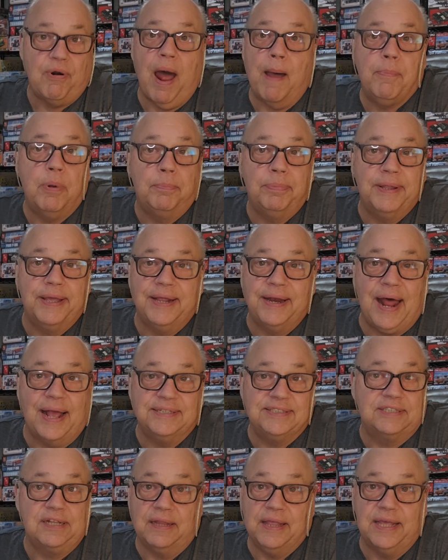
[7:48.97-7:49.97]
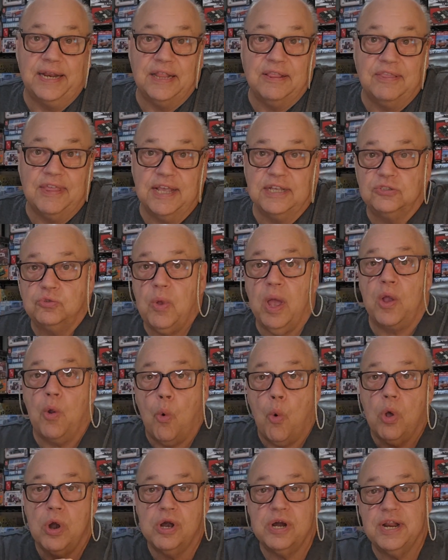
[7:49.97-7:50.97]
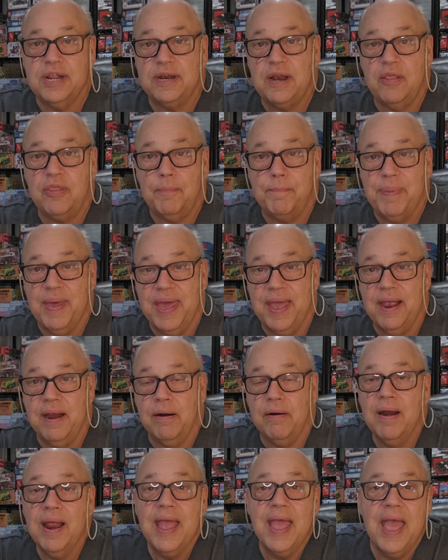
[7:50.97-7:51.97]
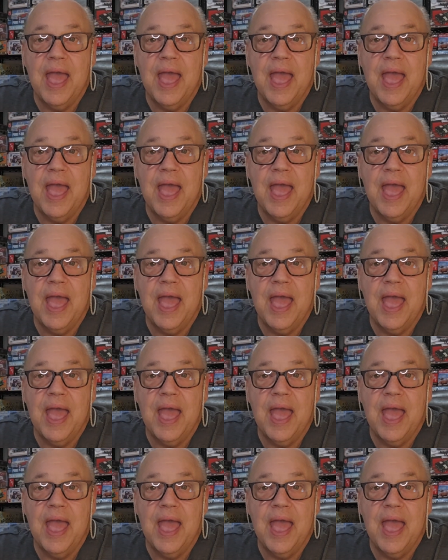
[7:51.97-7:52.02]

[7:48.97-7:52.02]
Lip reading: probably an isolated thing. So I ordered another pair.